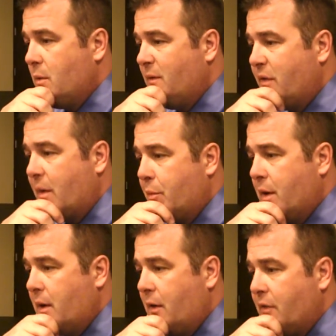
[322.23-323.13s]
we've
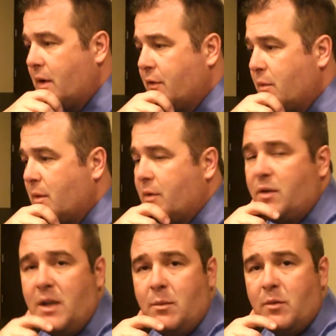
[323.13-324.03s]
separated ourselves from other
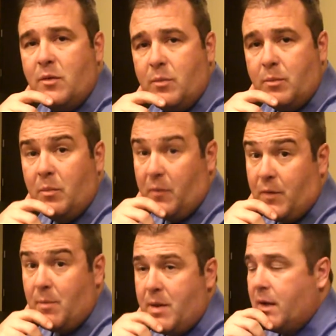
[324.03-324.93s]
teams
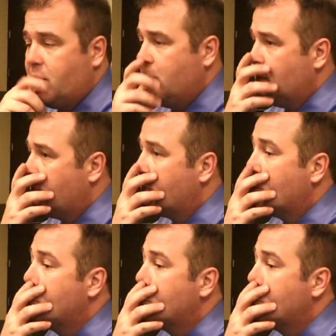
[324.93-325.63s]
from that too. So.